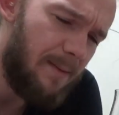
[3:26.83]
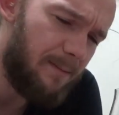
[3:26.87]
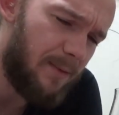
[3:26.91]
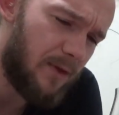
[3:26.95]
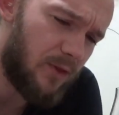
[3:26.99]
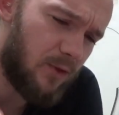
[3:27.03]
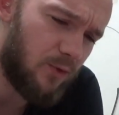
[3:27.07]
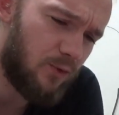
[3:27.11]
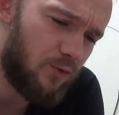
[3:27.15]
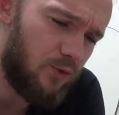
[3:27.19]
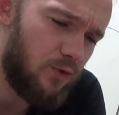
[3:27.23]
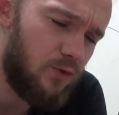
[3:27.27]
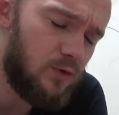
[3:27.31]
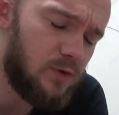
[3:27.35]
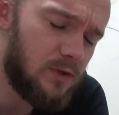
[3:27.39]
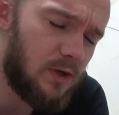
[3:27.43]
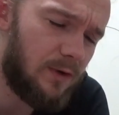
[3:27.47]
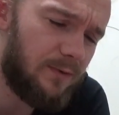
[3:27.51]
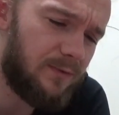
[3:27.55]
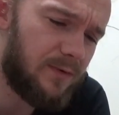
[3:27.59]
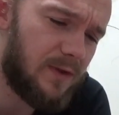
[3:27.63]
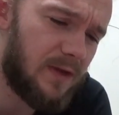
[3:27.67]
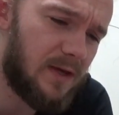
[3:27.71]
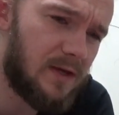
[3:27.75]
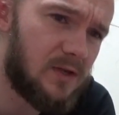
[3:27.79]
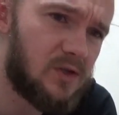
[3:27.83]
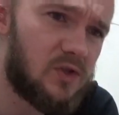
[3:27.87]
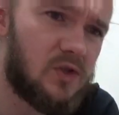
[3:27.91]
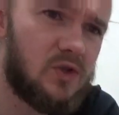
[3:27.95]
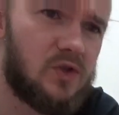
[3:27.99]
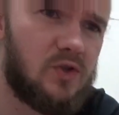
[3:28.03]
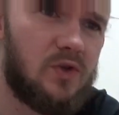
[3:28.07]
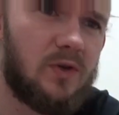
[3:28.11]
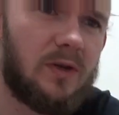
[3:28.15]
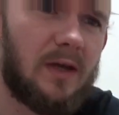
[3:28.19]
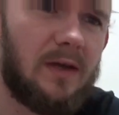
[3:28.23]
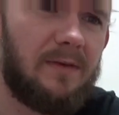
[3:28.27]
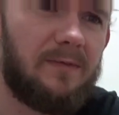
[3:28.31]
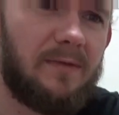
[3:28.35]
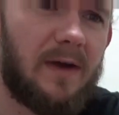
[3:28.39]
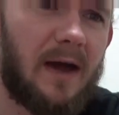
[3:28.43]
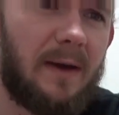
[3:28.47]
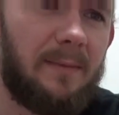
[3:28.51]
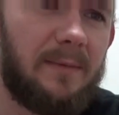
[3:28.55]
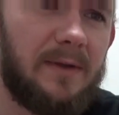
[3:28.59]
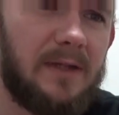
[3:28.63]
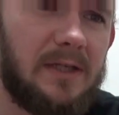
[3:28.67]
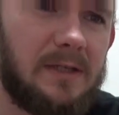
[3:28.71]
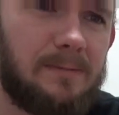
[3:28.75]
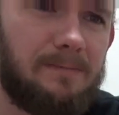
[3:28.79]
But the root of the Suzuki
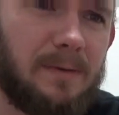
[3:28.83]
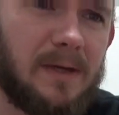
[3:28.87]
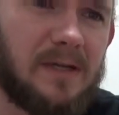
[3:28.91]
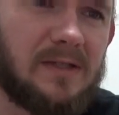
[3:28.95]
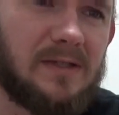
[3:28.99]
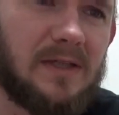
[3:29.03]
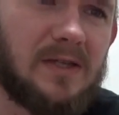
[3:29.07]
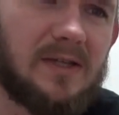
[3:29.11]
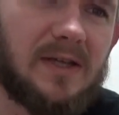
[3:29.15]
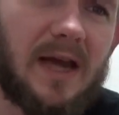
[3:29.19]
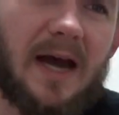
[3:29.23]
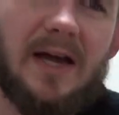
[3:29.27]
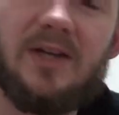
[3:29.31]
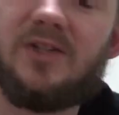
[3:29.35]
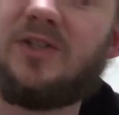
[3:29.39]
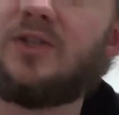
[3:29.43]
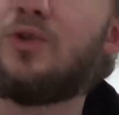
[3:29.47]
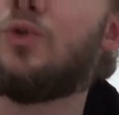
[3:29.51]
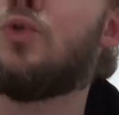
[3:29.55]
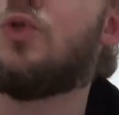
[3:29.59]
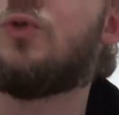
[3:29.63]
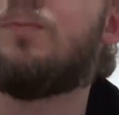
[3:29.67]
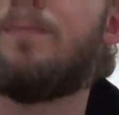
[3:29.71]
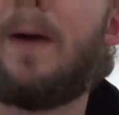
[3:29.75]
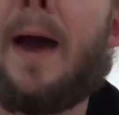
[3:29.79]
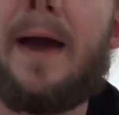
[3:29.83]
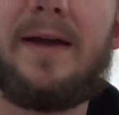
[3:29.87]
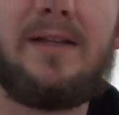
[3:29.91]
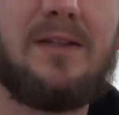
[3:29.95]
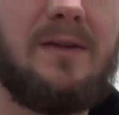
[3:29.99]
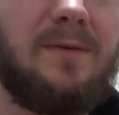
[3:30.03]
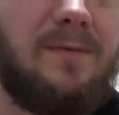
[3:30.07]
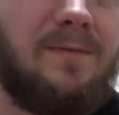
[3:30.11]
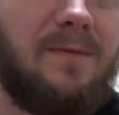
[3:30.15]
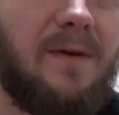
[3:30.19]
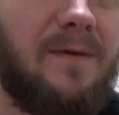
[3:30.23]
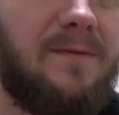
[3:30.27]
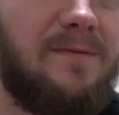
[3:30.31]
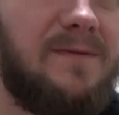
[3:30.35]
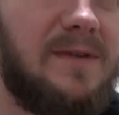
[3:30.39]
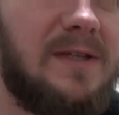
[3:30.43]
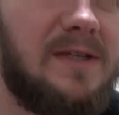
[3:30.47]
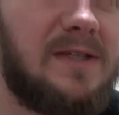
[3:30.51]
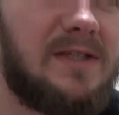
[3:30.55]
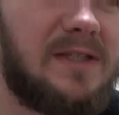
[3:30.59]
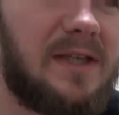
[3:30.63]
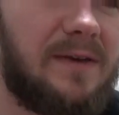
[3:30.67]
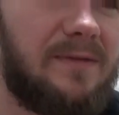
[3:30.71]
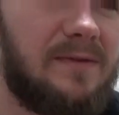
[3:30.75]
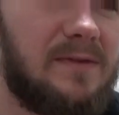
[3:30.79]
family's business actually goes back to
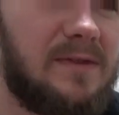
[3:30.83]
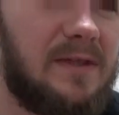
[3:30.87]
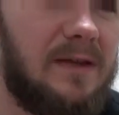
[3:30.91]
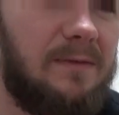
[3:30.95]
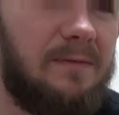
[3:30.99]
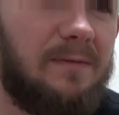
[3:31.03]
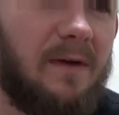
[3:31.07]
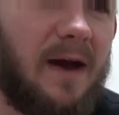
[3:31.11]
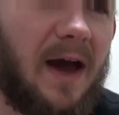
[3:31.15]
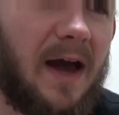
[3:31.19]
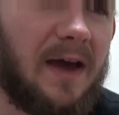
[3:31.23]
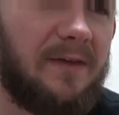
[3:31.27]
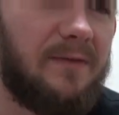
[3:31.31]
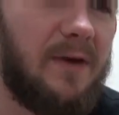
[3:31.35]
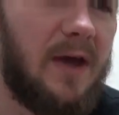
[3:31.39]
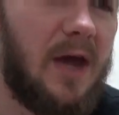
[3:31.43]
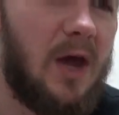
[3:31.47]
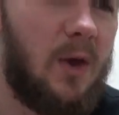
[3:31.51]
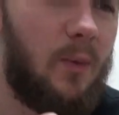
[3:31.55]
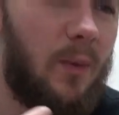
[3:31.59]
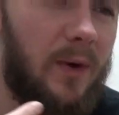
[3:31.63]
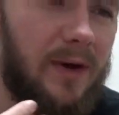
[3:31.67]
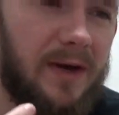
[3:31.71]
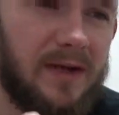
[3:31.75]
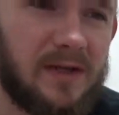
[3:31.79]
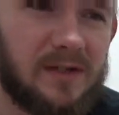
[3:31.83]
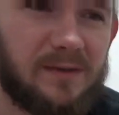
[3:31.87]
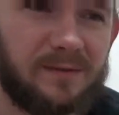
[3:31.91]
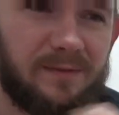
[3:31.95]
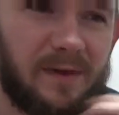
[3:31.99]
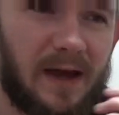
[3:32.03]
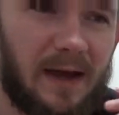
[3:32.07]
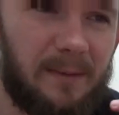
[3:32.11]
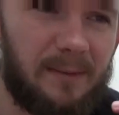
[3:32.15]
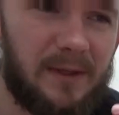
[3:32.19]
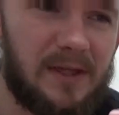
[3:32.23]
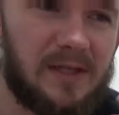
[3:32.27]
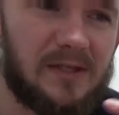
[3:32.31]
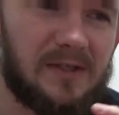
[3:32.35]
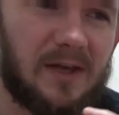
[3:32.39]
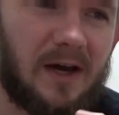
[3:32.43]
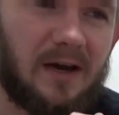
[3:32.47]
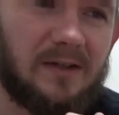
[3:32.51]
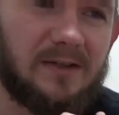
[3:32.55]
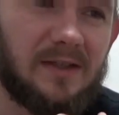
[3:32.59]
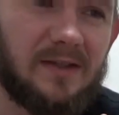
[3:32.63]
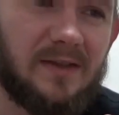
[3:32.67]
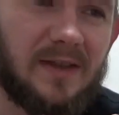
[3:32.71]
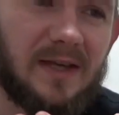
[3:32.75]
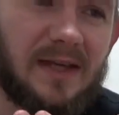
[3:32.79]
1575 when his family
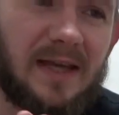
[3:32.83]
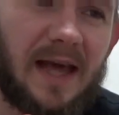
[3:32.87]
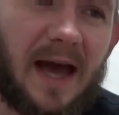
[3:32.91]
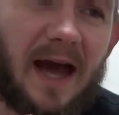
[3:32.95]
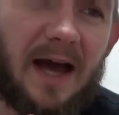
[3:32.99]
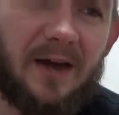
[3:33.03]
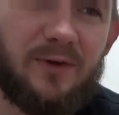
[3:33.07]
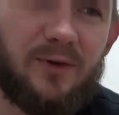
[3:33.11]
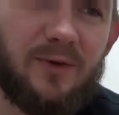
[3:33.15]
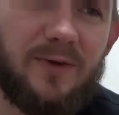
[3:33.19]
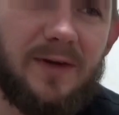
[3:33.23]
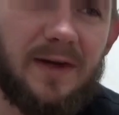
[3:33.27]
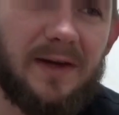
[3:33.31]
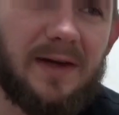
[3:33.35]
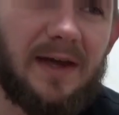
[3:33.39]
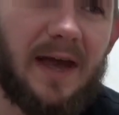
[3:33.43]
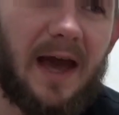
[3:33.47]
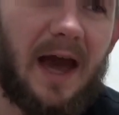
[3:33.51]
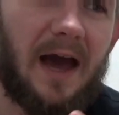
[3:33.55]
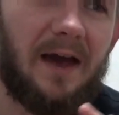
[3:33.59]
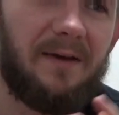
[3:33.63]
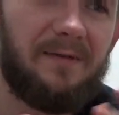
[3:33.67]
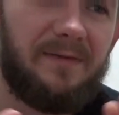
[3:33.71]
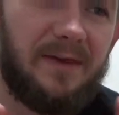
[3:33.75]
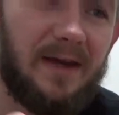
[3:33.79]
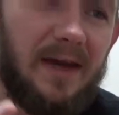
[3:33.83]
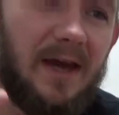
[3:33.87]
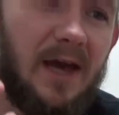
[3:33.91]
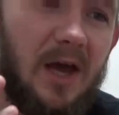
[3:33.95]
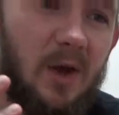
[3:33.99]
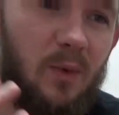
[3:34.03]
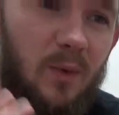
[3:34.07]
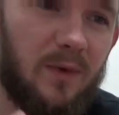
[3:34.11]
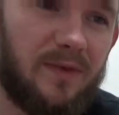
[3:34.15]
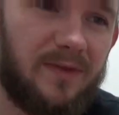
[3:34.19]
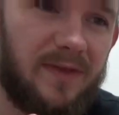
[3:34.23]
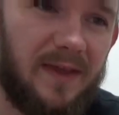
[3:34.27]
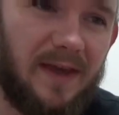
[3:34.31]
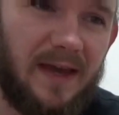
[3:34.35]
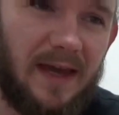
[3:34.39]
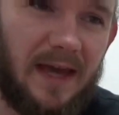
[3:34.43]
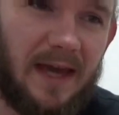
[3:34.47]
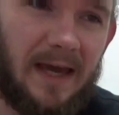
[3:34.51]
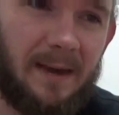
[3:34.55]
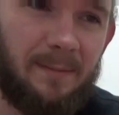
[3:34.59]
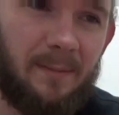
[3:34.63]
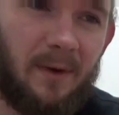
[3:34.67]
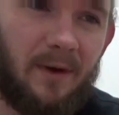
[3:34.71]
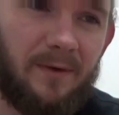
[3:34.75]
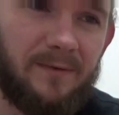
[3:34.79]
started the Kadoya Cafe with the
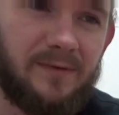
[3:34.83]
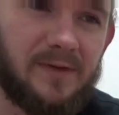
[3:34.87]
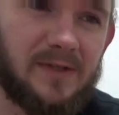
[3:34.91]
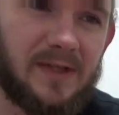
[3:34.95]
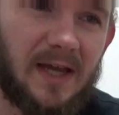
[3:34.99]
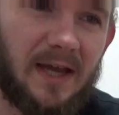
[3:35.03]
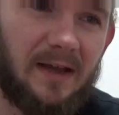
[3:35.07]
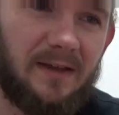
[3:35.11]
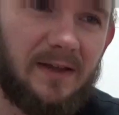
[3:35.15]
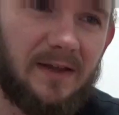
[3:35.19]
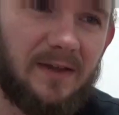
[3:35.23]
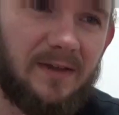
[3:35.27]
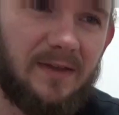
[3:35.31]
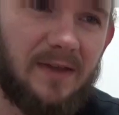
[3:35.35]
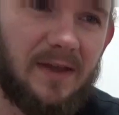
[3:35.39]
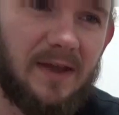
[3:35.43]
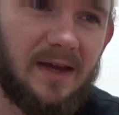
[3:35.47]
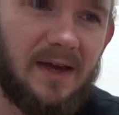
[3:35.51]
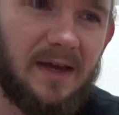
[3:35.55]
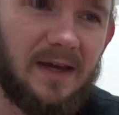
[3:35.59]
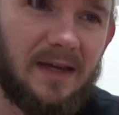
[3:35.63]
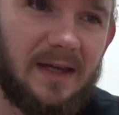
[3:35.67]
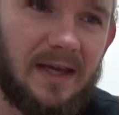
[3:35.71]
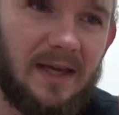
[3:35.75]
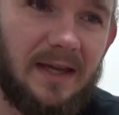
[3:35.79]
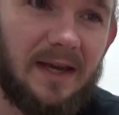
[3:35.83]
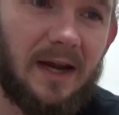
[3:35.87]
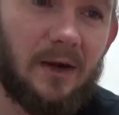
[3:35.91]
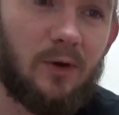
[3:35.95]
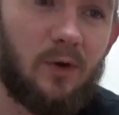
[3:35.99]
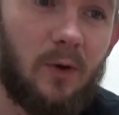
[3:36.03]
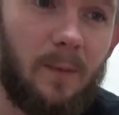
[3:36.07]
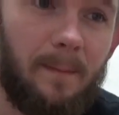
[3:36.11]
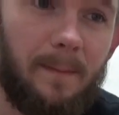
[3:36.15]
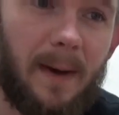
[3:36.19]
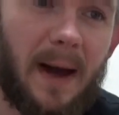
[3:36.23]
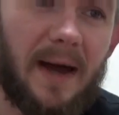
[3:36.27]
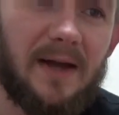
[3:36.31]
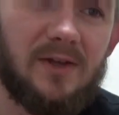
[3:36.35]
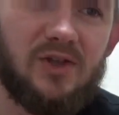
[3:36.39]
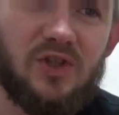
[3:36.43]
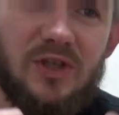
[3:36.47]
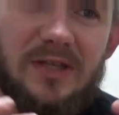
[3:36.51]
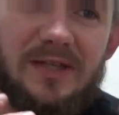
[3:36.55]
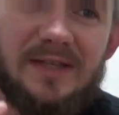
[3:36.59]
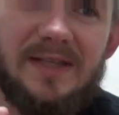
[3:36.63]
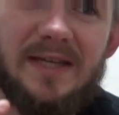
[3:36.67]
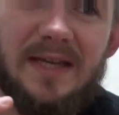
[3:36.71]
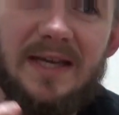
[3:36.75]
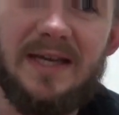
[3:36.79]
aim of selling the
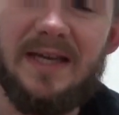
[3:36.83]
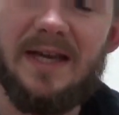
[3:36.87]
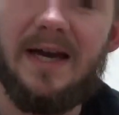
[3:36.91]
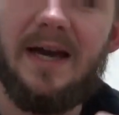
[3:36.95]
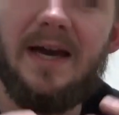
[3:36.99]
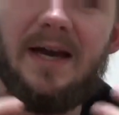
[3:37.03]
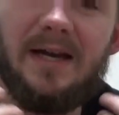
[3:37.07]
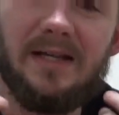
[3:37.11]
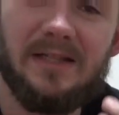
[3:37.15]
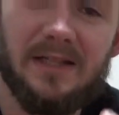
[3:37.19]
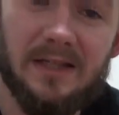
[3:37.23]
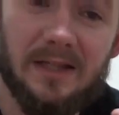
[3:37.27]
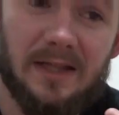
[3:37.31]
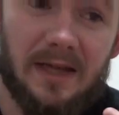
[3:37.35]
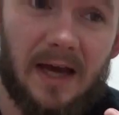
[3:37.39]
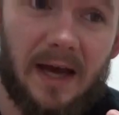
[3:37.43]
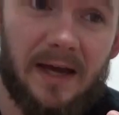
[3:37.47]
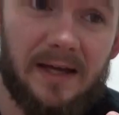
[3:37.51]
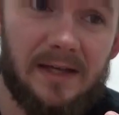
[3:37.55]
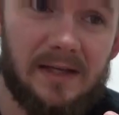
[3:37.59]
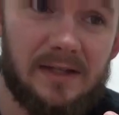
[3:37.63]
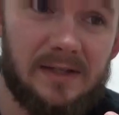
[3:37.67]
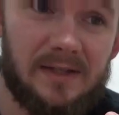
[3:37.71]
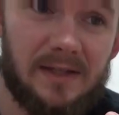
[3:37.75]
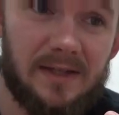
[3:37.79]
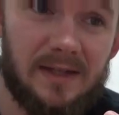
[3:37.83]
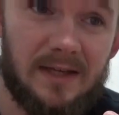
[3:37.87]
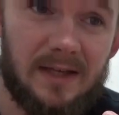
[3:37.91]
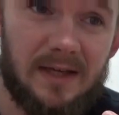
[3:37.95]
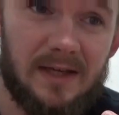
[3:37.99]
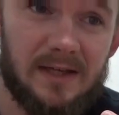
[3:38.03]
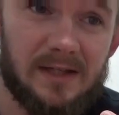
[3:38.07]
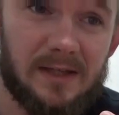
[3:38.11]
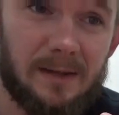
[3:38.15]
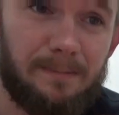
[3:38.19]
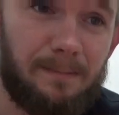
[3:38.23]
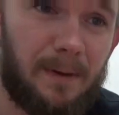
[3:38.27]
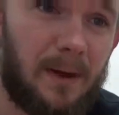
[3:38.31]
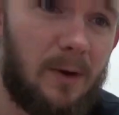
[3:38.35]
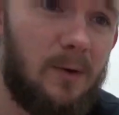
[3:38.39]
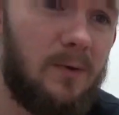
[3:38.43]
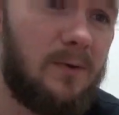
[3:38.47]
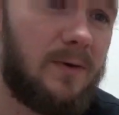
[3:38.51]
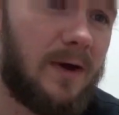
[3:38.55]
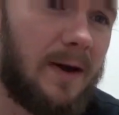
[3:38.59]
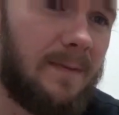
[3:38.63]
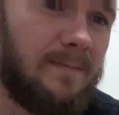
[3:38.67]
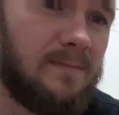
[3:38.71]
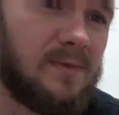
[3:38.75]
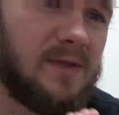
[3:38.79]
Kinakomachi tea to the to the Ise
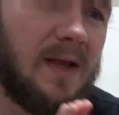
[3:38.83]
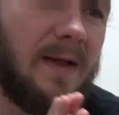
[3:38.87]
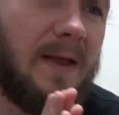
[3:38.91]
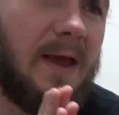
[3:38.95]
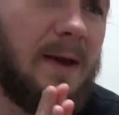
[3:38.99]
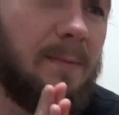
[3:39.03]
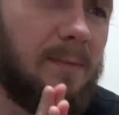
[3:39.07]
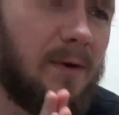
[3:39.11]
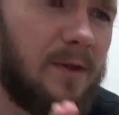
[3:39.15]
pilgrims.